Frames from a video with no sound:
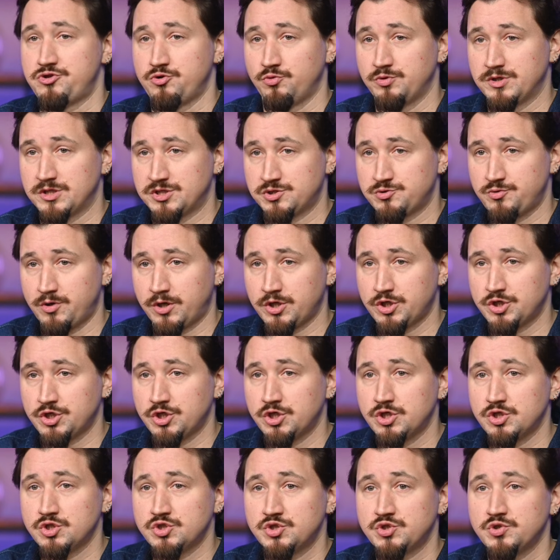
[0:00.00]
through the
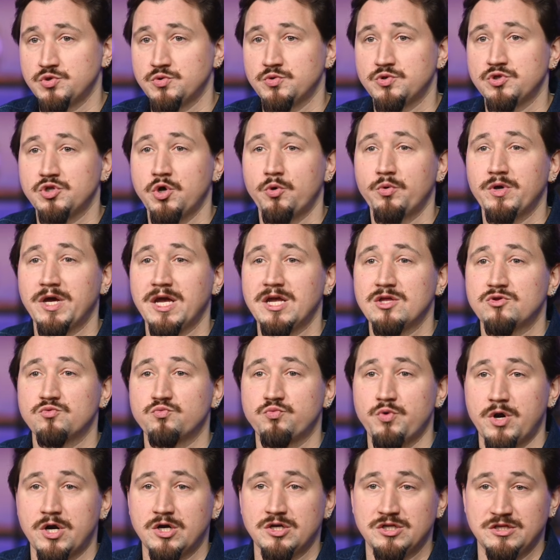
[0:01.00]
structure to locate
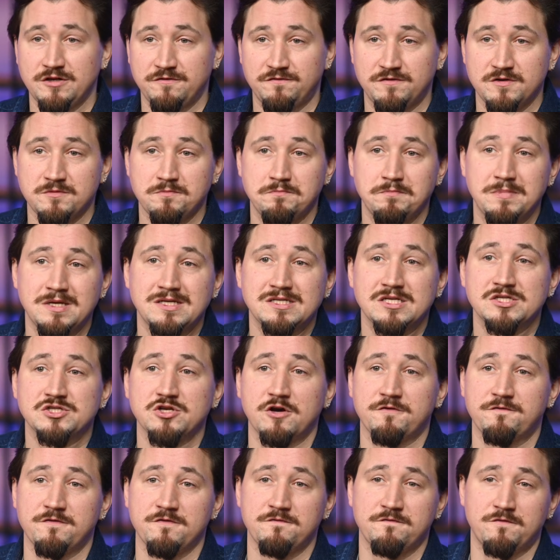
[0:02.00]
where different pieces
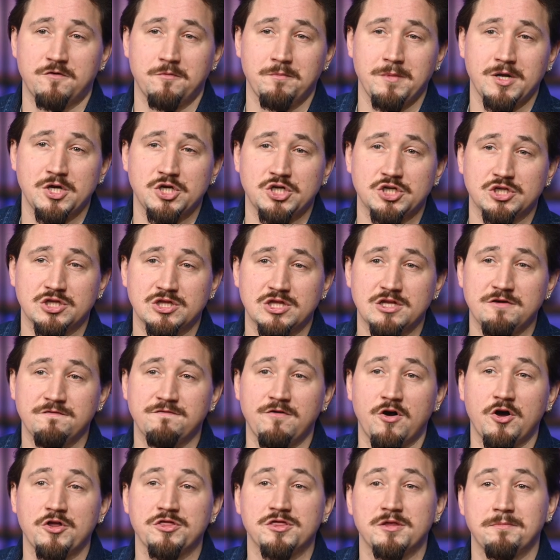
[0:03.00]
of information live
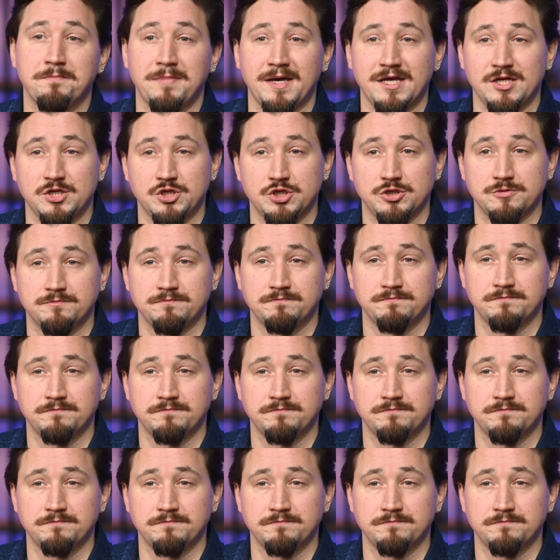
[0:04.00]
on the page.